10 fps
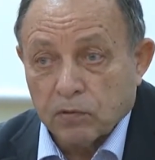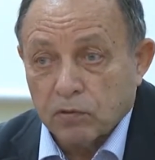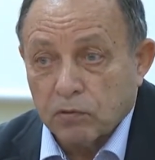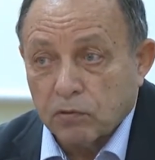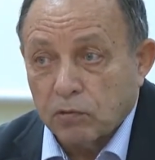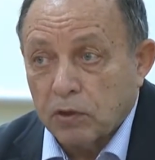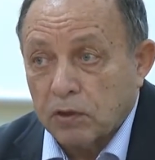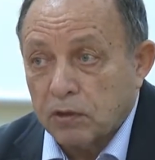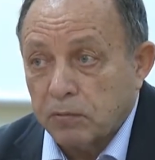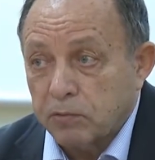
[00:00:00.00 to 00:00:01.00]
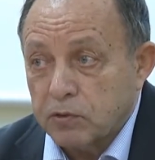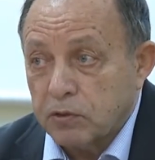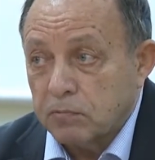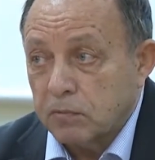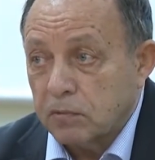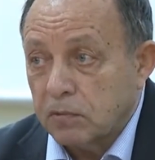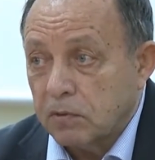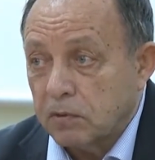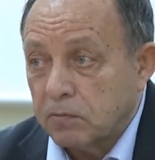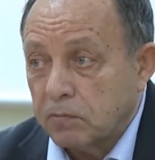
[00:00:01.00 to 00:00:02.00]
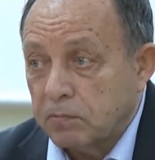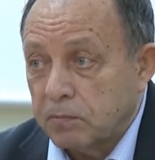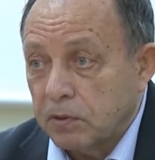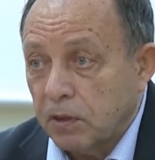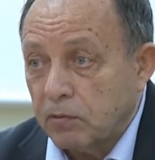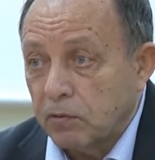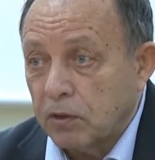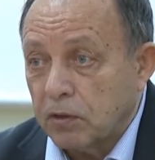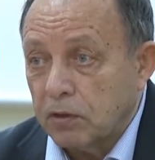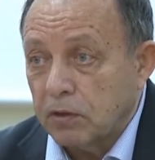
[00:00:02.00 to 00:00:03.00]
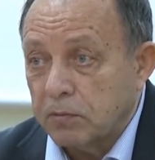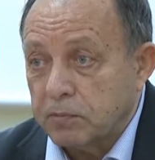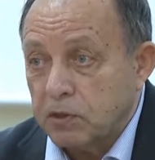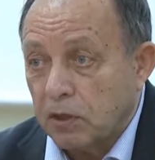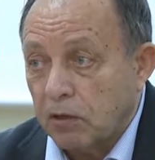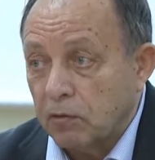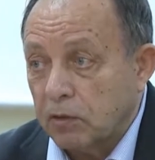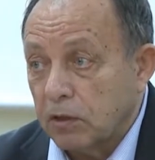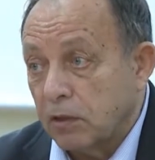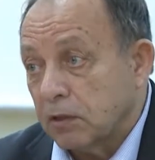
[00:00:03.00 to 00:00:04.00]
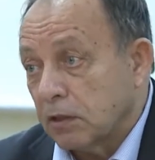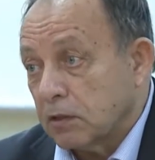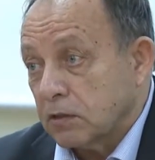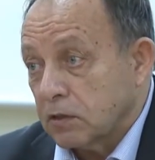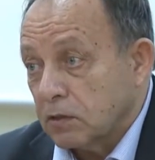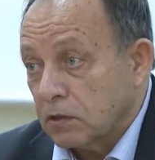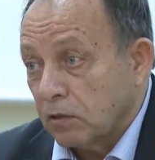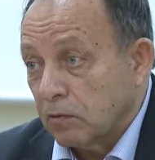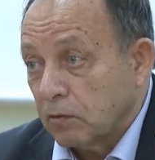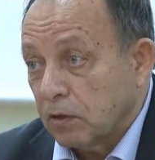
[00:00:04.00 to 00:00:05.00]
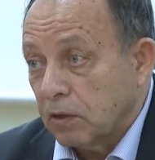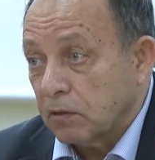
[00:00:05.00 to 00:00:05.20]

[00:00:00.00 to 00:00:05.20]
childhood, this research is not taken only by